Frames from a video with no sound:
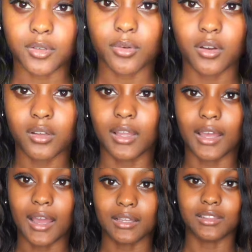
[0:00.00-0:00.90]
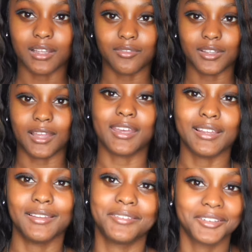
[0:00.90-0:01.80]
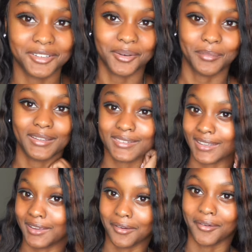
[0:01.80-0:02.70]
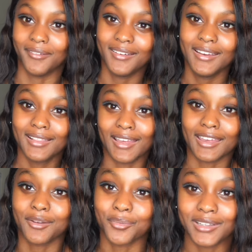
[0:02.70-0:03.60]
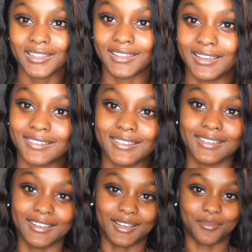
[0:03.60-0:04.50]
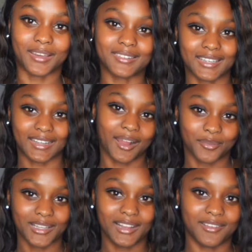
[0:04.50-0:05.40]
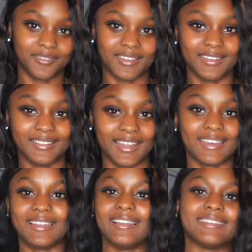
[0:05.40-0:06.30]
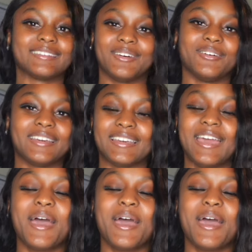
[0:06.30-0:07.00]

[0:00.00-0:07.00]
going on. Like I love it. Like it looks good on my skin, y'all. Like it really does look good on my skin, and I really love it. Like it looks so good.